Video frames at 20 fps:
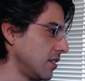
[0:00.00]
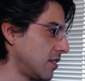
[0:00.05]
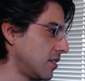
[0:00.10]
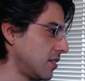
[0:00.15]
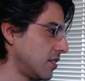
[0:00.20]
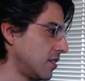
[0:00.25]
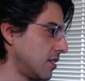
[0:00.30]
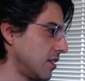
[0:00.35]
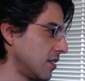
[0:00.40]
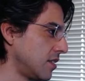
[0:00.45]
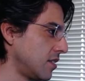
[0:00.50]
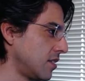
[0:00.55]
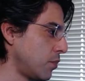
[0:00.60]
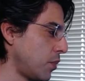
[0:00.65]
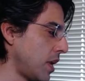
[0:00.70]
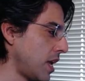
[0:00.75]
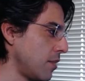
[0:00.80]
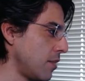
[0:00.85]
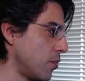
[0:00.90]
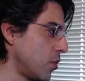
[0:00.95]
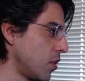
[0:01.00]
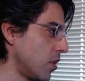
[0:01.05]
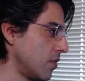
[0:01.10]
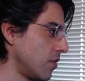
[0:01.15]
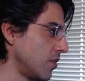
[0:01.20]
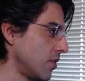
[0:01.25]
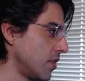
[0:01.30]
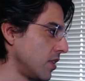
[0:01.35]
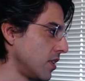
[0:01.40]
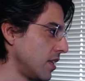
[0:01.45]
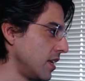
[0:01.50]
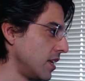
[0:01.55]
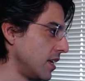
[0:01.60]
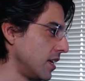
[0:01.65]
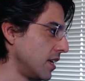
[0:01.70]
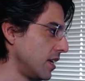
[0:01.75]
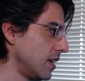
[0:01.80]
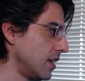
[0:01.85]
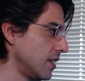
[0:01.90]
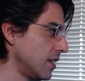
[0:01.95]
to to pay more for the
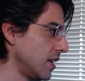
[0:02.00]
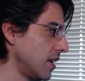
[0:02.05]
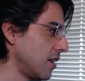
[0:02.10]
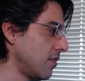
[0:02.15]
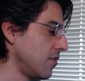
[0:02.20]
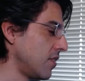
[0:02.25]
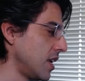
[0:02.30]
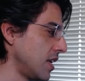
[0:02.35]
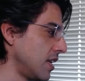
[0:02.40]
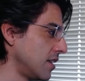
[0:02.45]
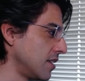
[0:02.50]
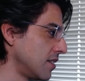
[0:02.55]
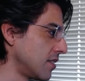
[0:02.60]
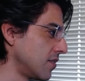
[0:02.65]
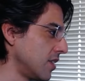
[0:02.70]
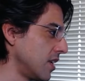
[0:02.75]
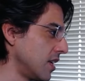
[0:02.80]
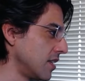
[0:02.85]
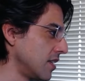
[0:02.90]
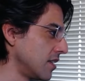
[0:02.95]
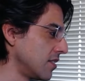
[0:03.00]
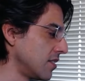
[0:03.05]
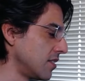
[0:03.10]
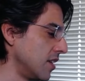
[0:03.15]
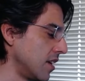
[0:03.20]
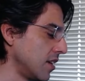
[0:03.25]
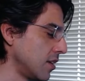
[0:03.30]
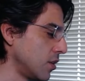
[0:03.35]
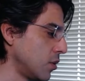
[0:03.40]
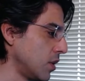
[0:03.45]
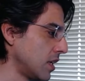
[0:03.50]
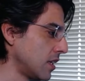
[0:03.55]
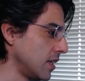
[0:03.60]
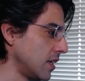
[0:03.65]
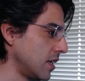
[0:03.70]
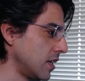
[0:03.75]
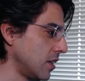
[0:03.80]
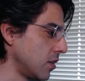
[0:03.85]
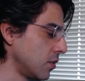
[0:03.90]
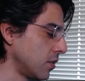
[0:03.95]
uh, the convenience of getting this done
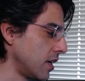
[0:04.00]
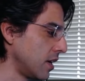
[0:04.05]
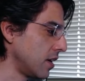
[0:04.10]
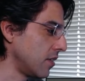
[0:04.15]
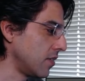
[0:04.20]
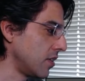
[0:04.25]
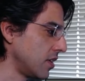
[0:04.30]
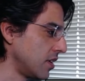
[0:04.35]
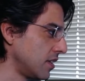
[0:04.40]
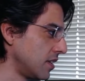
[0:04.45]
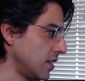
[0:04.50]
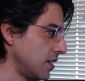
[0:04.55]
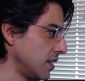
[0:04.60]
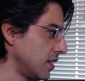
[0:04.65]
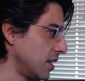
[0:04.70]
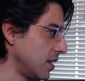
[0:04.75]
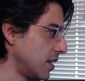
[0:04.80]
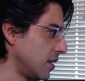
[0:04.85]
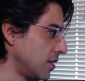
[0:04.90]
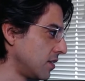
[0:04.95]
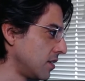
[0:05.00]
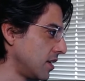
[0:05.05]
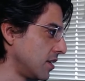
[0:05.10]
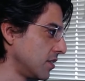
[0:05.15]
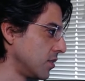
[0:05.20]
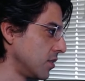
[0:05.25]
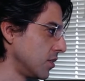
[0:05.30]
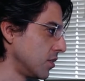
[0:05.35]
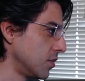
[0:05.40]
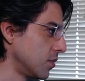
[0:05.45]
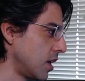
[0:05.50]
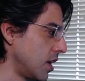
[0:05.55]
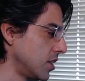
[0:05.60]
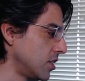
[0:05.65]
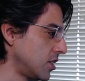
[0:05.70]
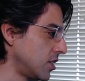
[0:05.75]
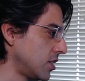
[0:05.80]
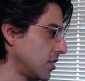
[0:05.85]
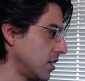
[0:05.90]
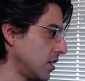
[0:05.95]
quickly or whatever, you know, I'll, I'll do the
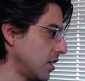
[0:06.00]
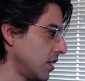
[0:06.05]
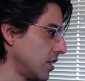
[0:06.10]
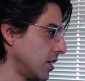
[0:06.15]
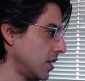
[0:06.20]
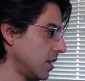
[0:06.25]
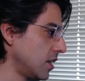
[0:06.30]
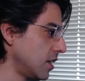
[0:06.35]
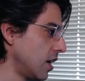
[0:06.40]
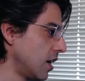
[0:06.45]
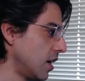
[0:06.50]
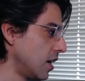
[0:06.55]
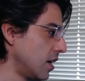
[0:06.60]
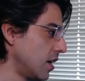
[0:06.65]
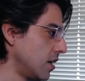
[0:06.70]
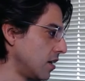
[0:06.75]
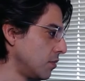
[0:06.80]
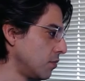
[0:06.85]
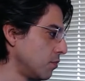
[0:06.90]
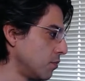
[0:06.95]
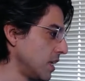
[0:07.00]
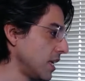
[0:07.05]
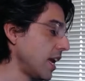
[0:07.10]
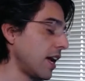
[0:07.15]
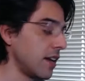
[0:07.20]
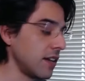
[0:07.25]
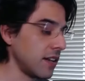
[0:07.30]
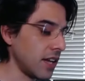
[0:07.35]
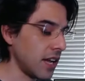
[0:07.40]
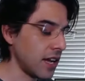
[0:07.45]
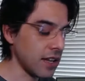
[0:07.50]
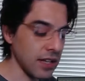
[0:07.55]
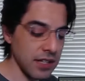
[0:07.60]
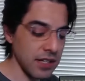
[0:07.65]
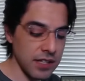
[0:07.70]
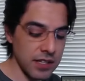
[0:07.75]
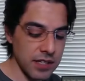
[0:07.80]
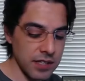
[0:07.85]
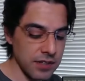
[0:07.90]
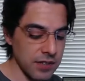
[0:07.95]
rush. Uh, but yeah, I
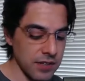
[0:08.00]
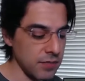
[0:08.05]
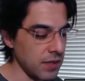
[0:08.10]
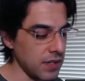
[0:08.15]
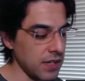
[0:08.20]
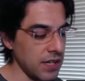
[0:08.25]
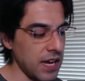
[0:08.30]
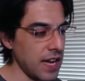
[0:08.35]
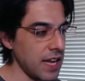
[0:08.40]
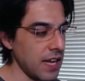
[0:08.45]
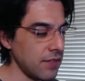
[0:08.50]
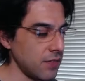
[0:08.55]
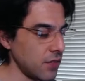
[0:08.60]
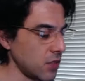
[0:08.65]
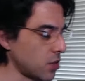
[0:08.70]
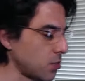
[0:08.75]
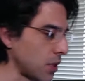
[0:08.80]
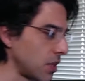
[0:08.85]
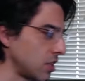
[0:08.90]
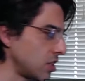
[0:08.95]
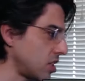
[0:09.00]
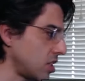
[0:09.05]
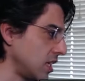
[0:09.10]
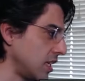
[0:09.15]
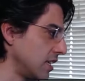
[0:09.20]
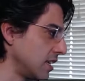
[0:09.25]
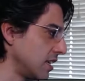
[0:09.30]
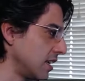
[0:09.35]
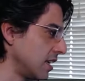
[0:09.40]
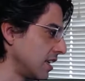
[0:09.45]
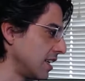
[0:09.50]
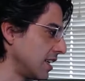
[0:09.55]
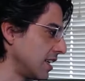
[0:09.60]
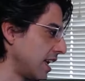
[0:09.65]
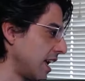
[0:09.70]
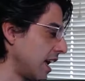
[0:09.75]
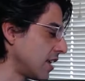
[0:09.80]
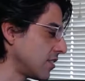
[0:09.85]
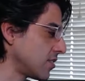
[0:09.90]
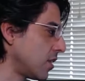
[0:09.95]
I have the spreadsheet. It
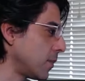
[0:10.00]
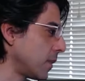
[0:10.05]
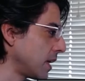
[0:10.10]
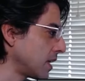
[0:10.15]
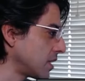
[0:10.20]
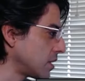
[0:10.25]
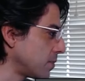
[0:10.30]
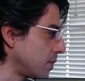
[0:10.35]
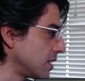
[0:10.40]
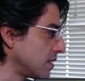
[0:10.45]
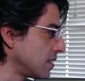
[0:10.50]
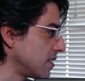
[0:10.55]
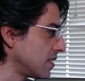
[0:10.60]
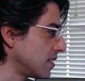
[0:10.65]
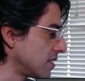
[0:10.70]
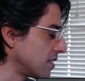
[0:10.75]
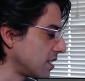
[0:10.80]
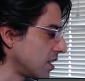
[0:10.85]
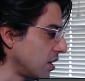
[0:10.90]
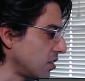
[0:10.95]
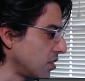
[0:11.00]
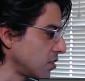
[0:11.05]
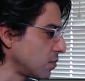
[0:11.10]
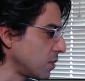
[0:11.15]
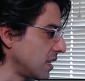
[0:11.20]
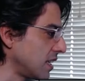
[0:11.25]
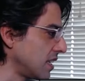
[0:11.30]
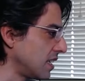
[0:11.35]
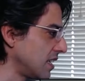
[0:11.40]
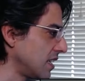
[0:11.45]
has all my expenses. It tells me,